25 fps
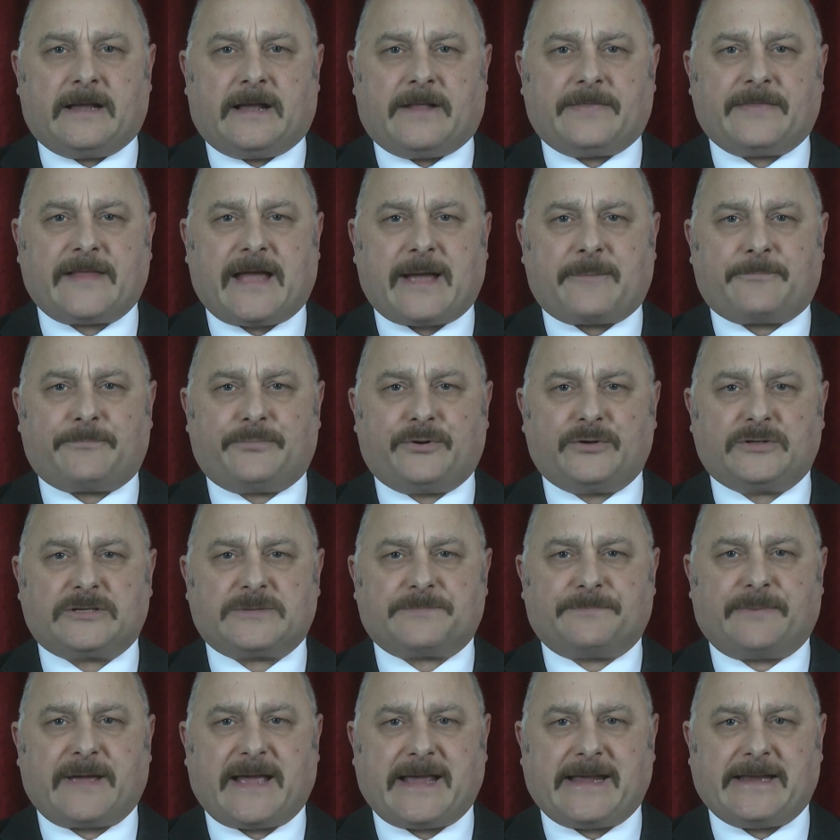And that
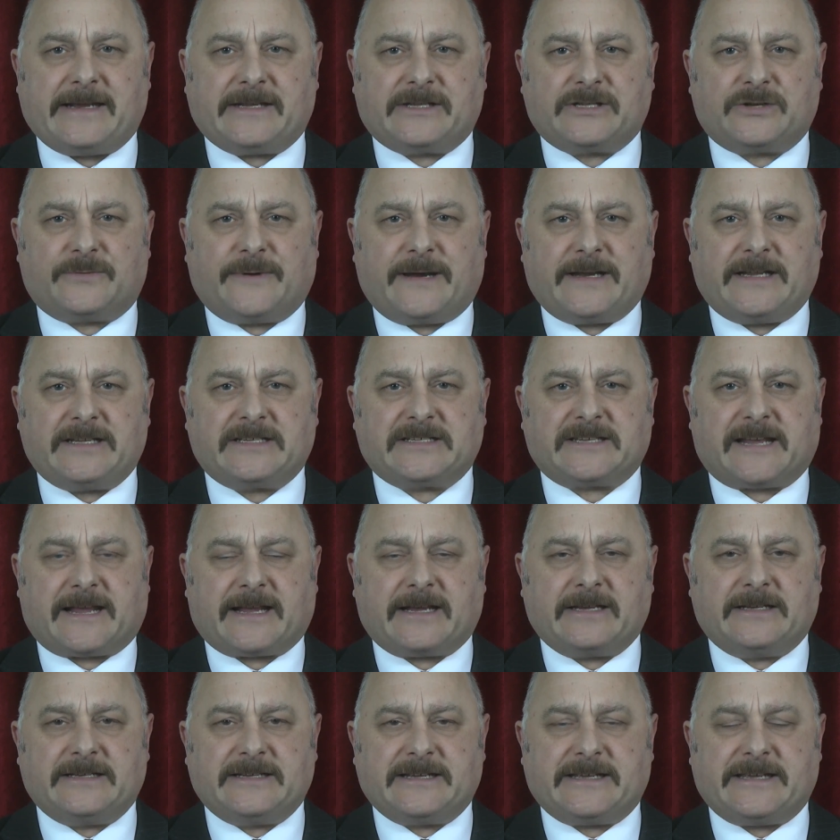puts paid to any
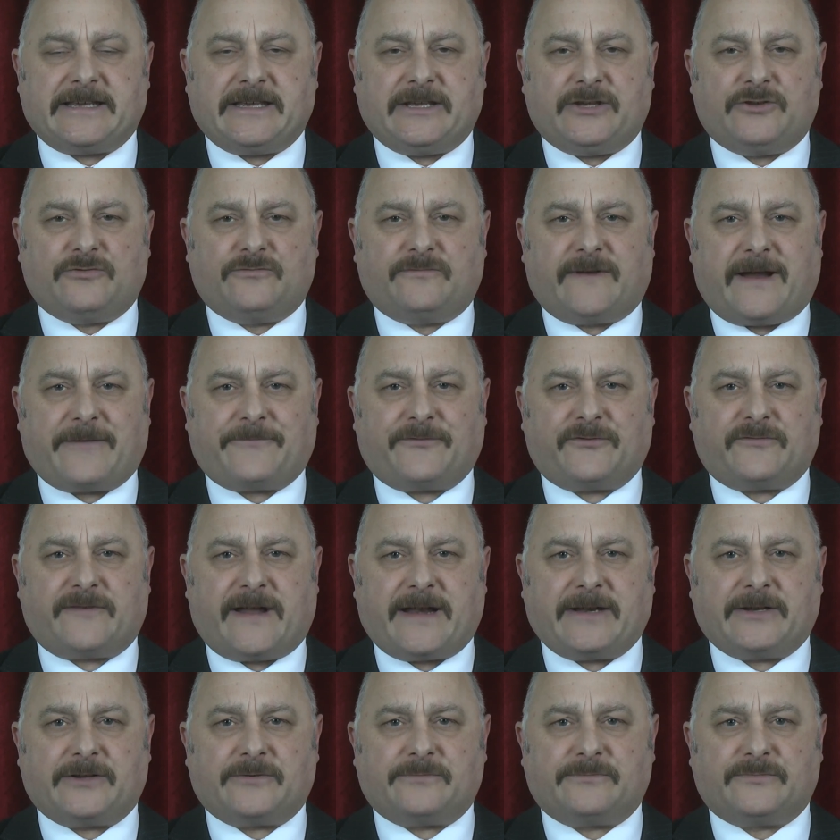second EU
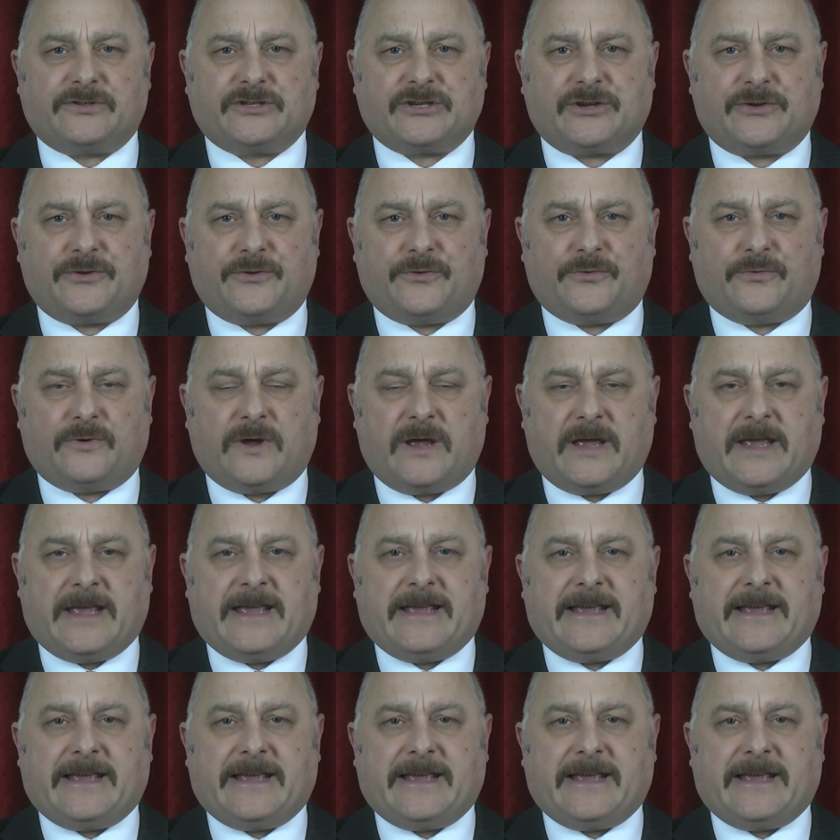referendum too.